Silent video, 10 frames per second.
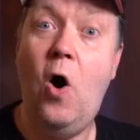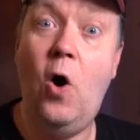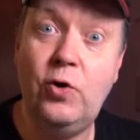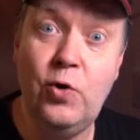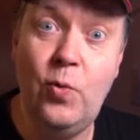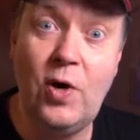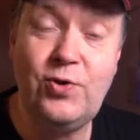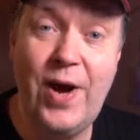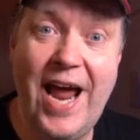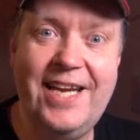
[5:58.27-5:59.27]
Or do you
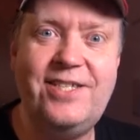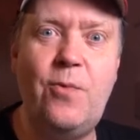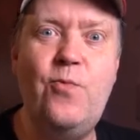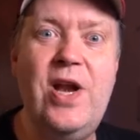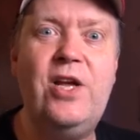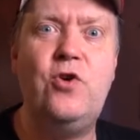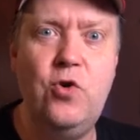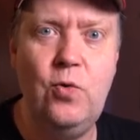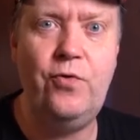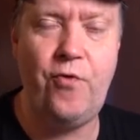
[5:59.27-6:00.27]
want to edit some really
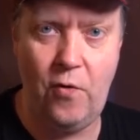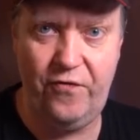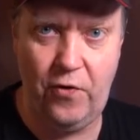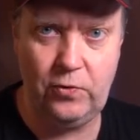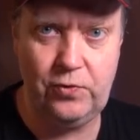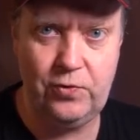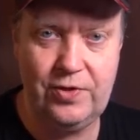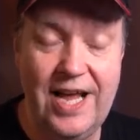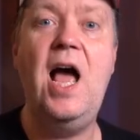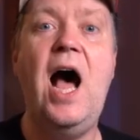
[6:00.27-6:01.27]
cool drone
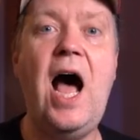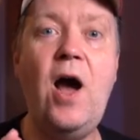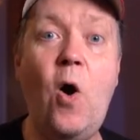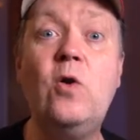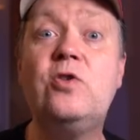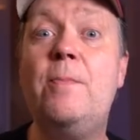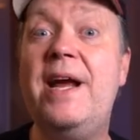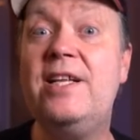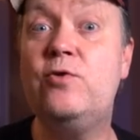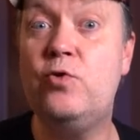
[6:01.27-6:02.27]
photos? I also
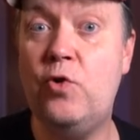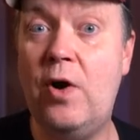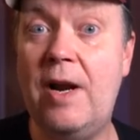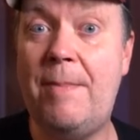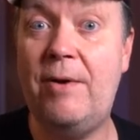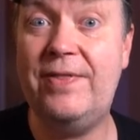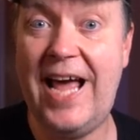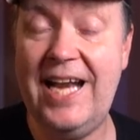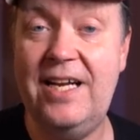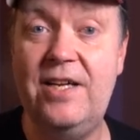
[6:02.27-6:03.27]
made a tutorial about
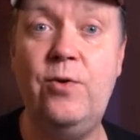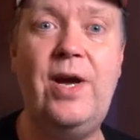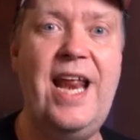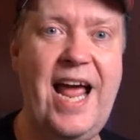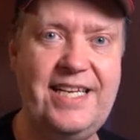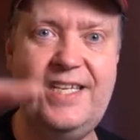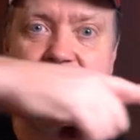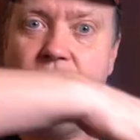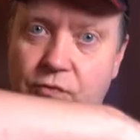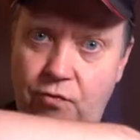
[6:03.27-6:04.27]
that you can
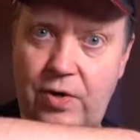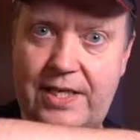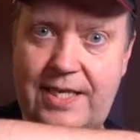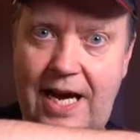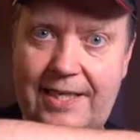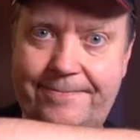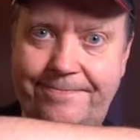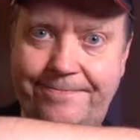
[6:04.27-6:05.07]
access through this card.